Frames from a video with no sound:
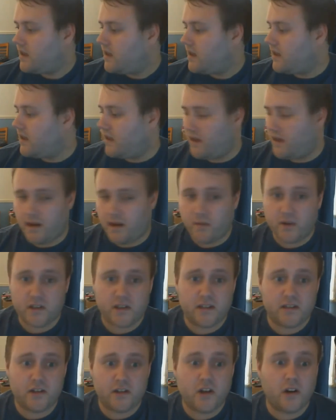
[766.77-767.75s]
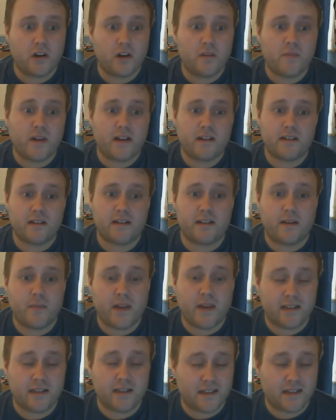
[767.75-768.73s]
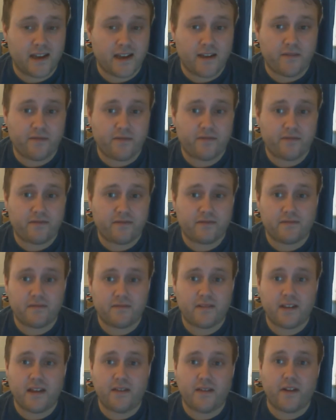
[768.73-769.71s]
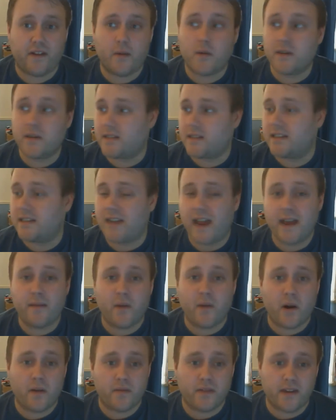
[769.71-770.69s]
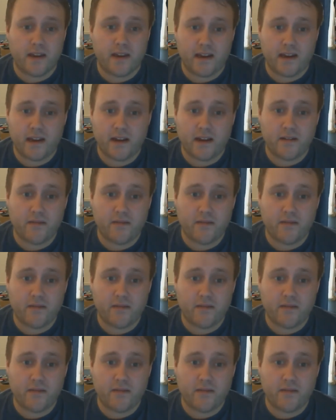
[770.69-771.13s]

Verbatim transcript: uh, which is good because it means that if if it was the same on the uh,